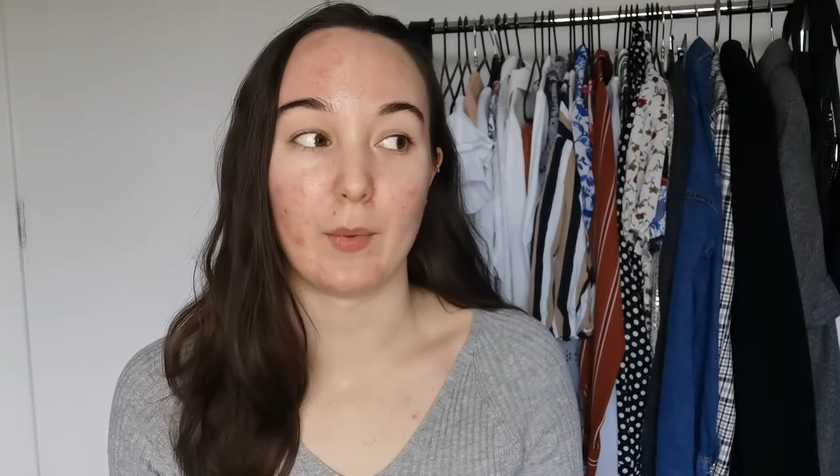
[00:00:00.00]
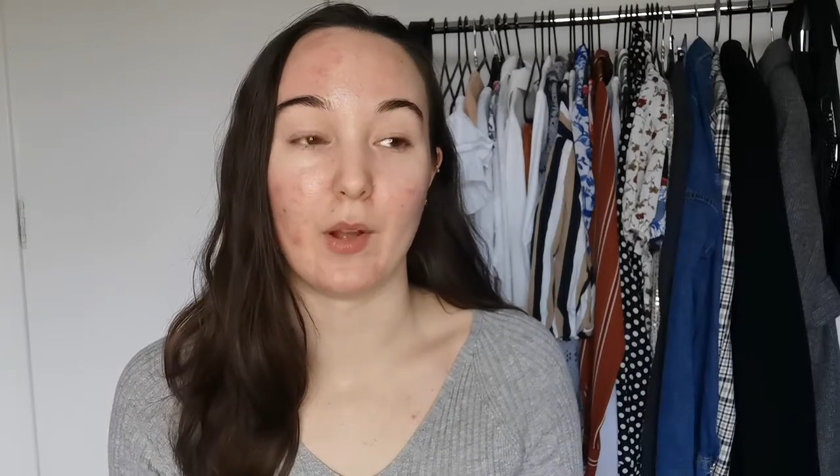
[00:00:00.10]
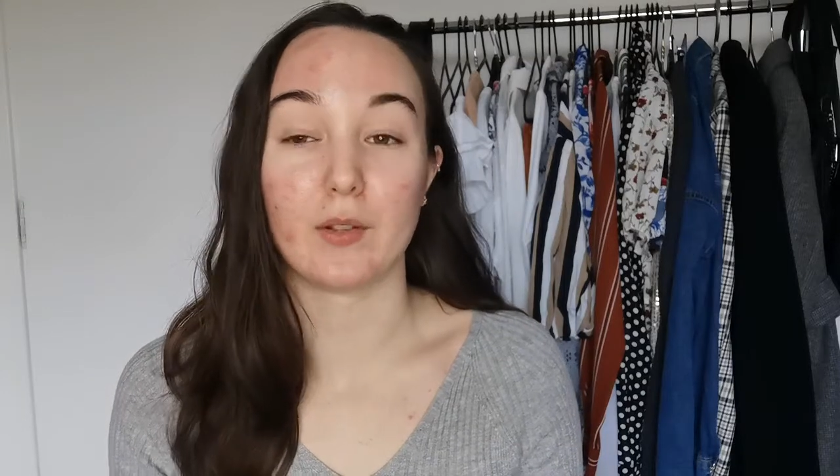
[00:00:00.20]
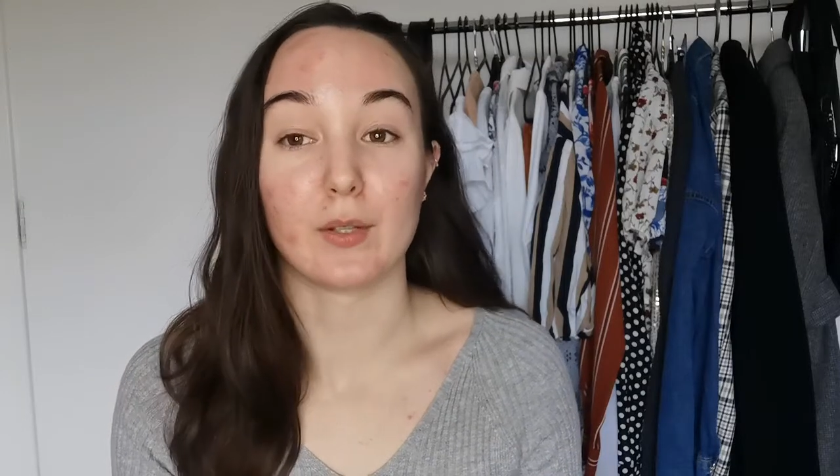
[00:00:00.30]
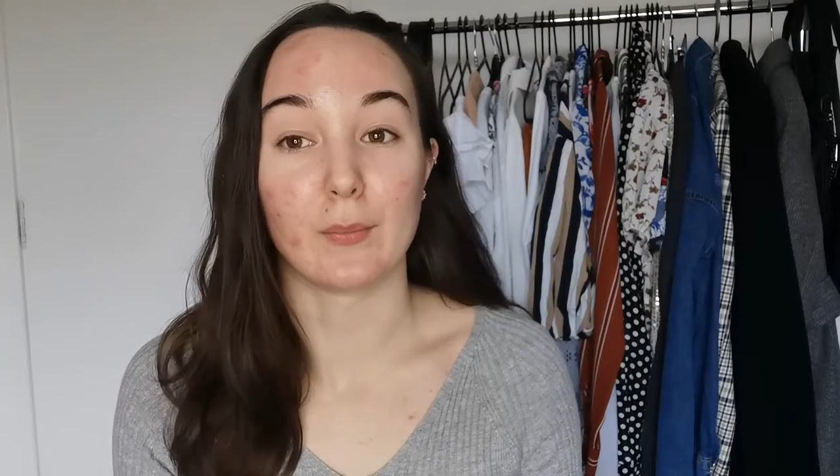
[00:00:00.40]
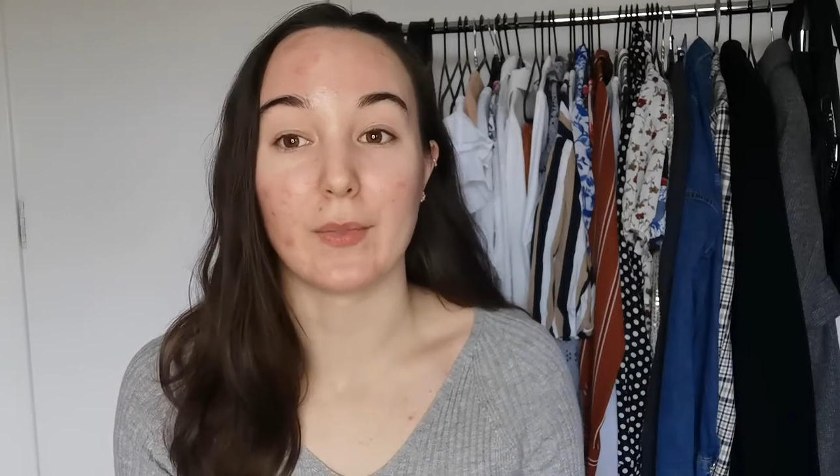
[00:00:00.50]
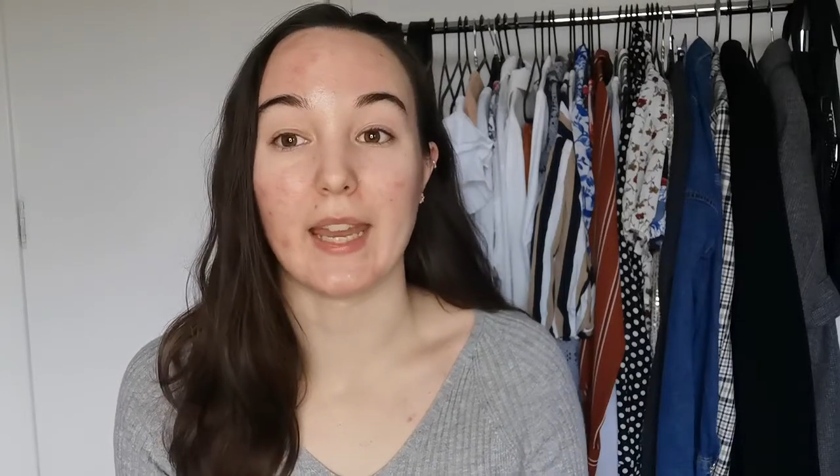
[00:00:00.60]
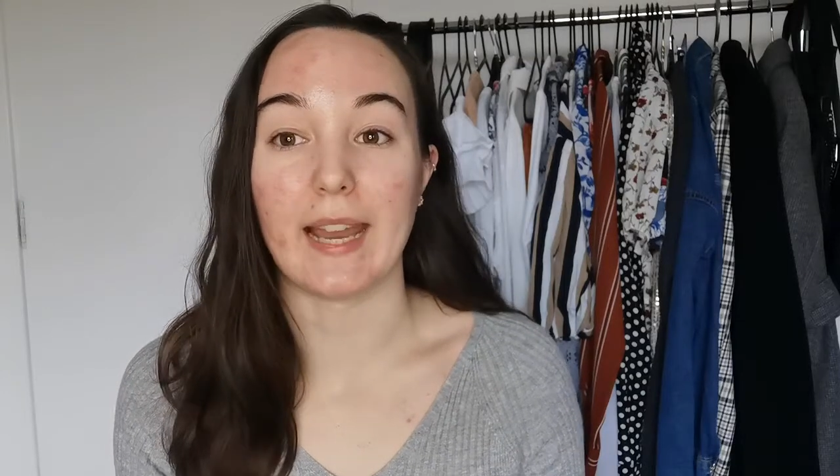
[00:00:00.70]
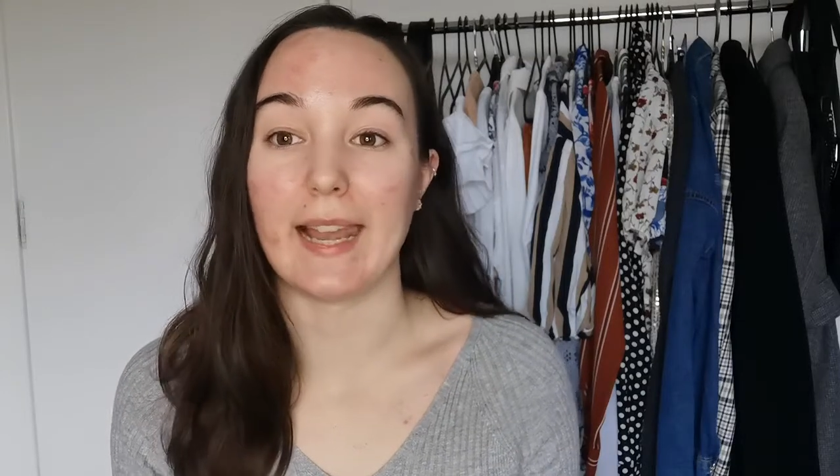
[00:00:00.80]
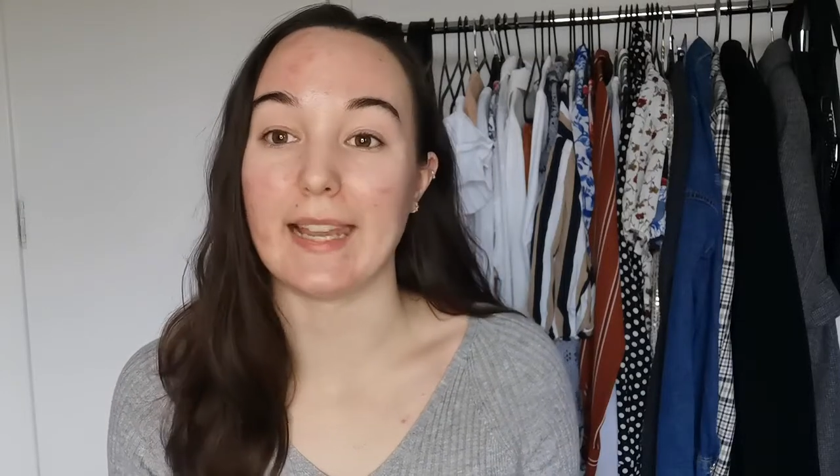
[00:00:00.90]
but
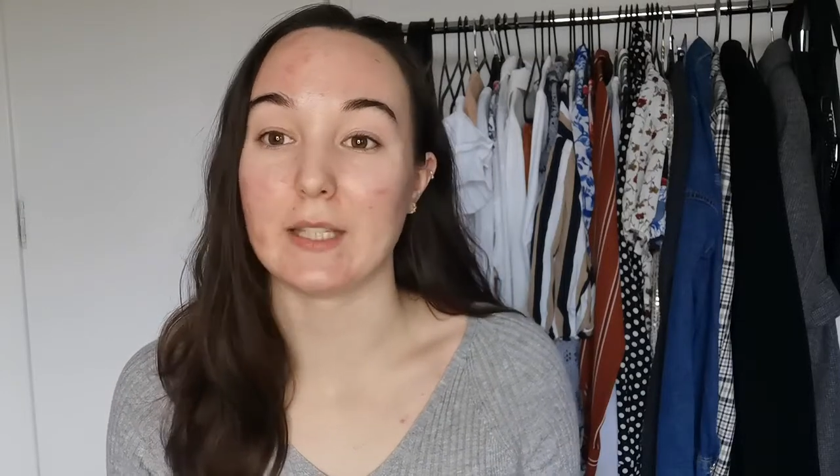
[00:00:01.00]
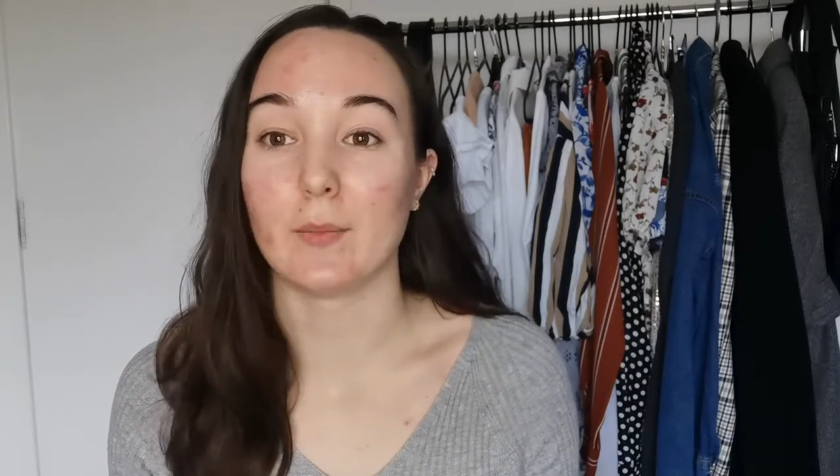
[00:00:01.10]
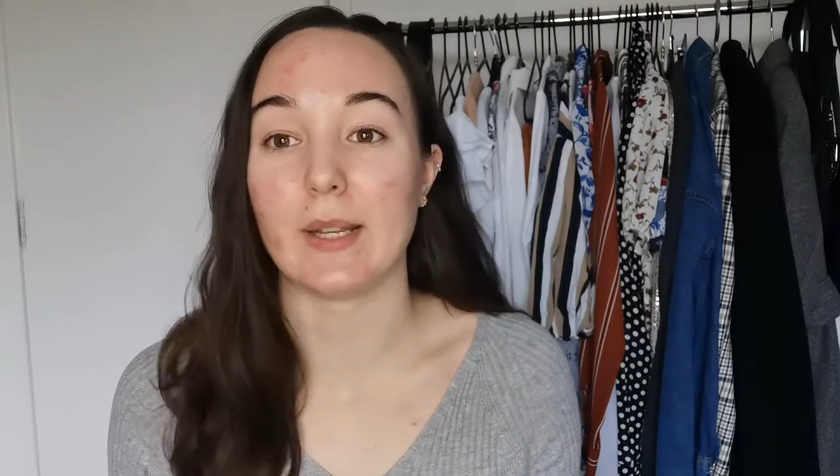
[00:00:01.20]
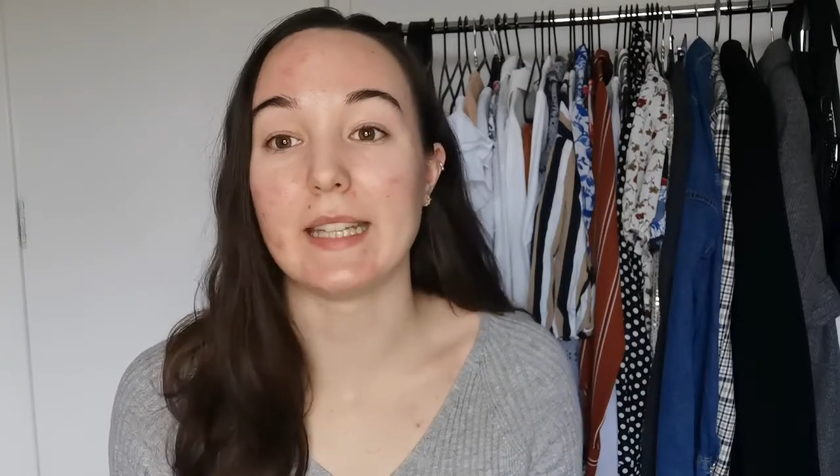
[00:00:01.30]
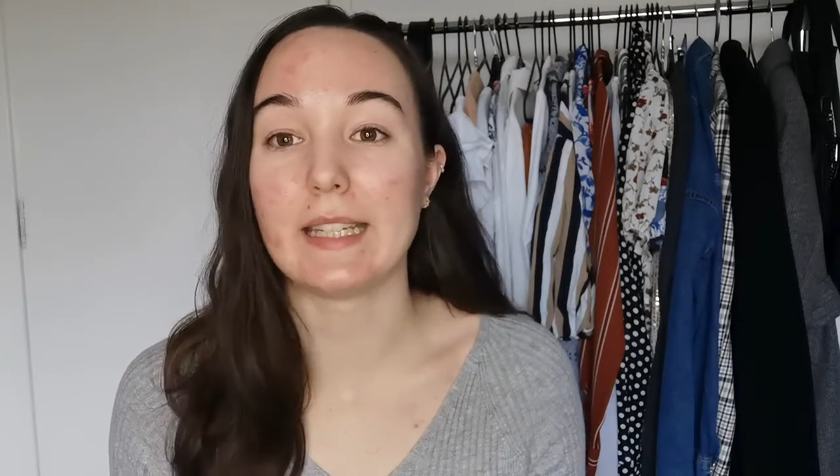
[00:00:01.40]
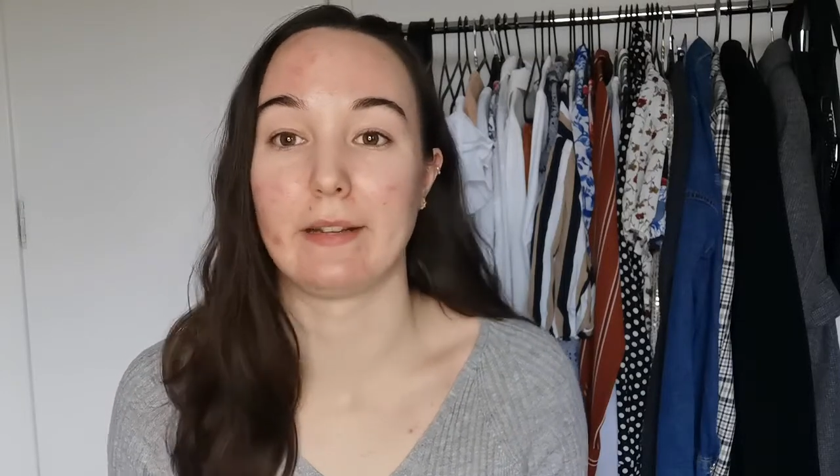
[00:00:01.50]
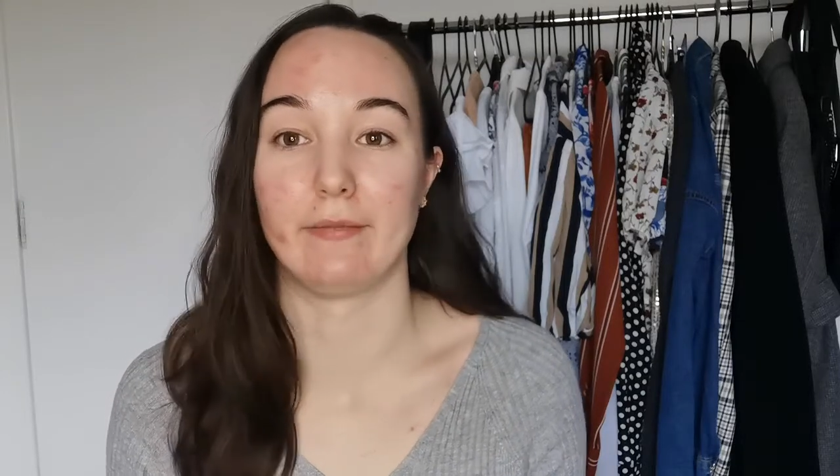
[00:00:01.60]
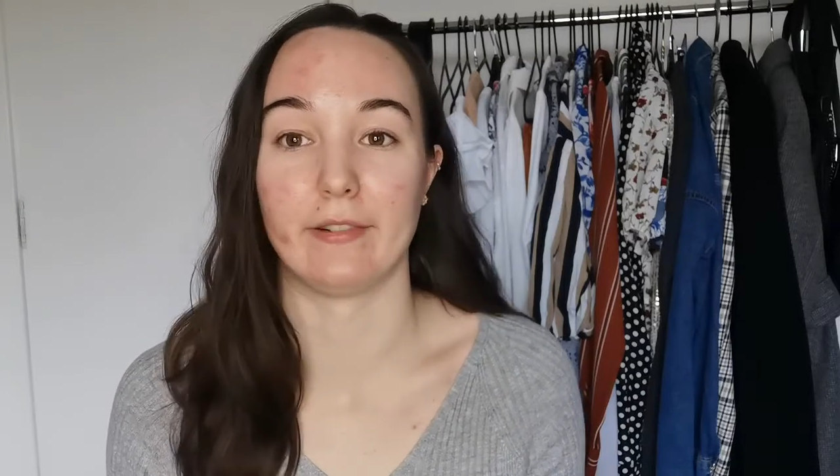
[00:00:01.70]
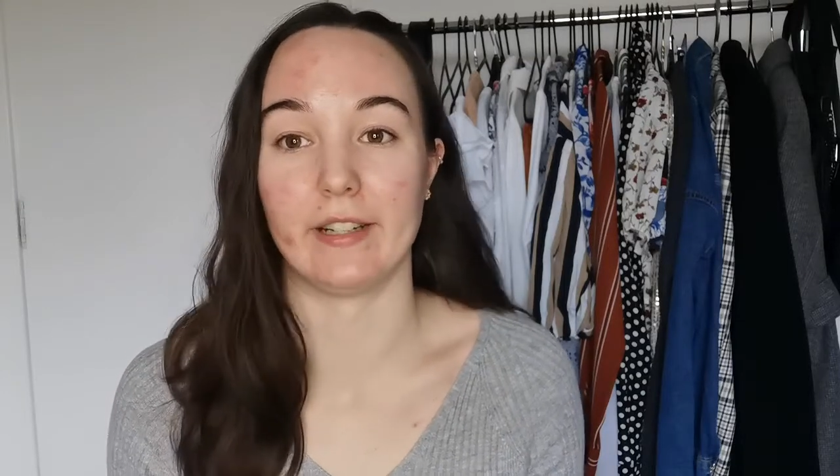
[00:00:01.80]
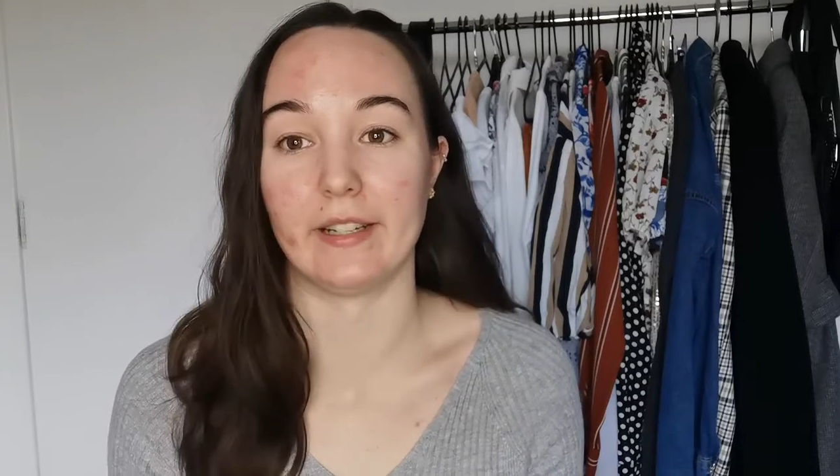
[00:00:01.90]
something a little bit
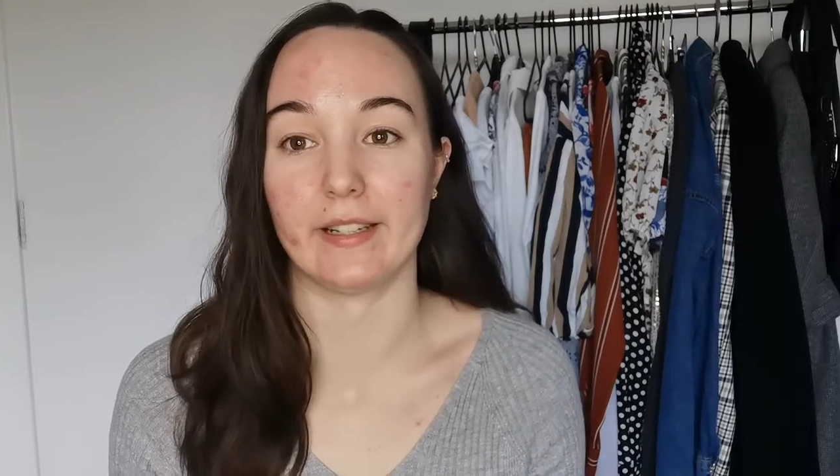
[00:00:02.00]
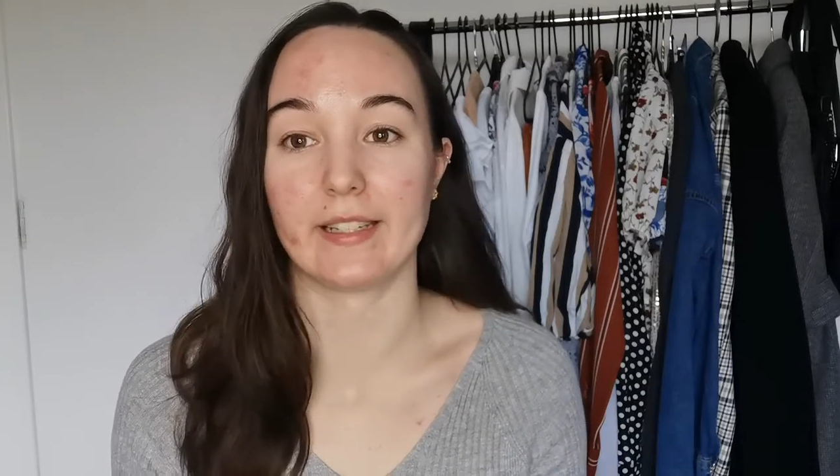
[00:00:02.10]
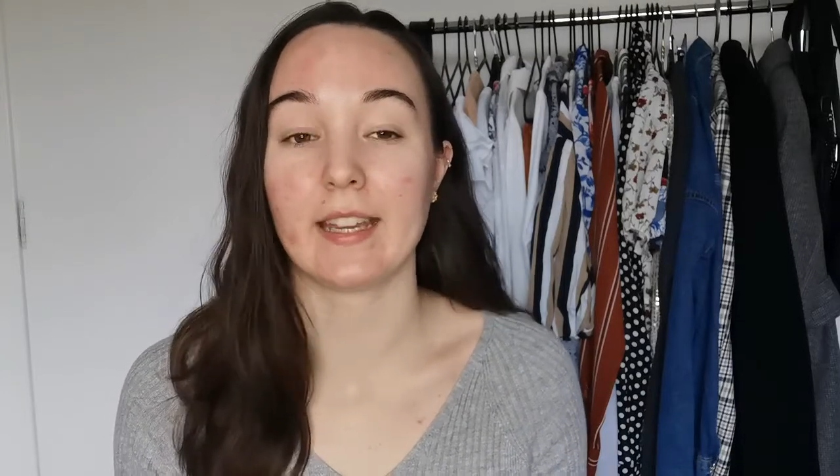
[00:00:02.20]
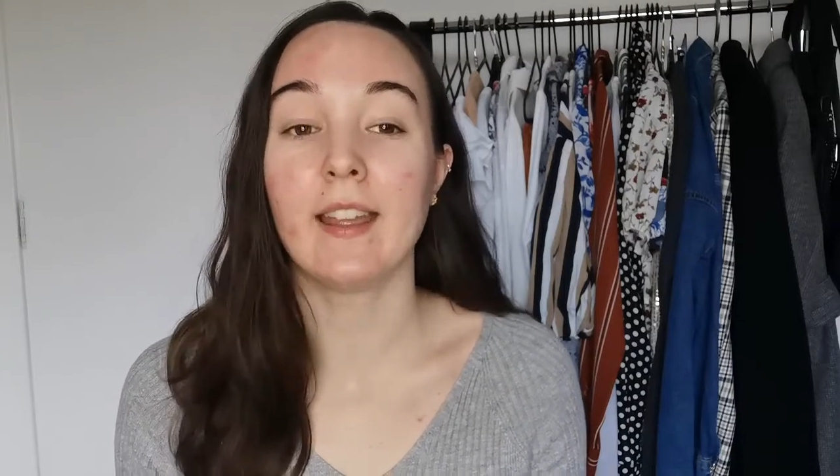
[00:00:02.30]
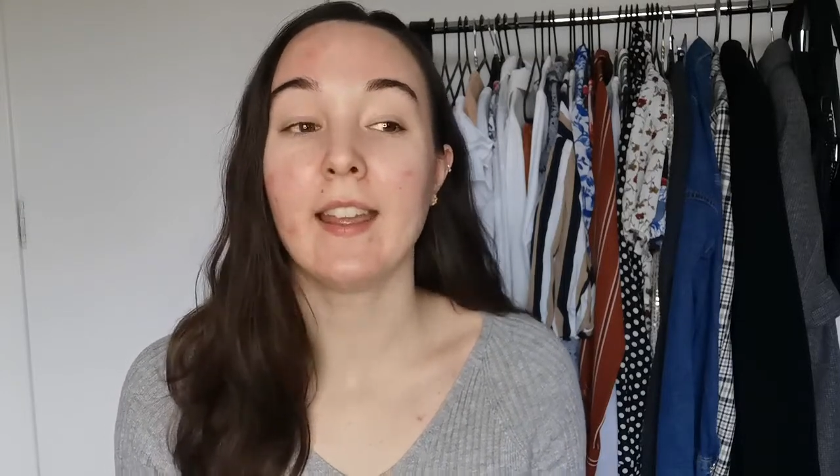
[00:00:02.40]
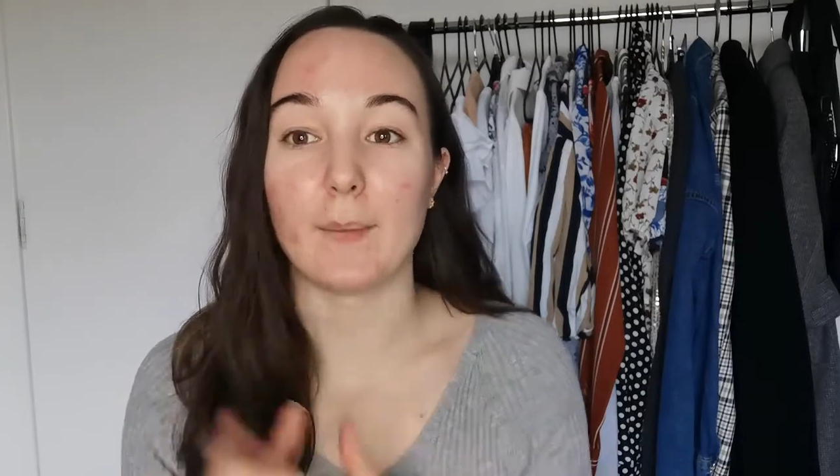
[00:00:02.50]
different.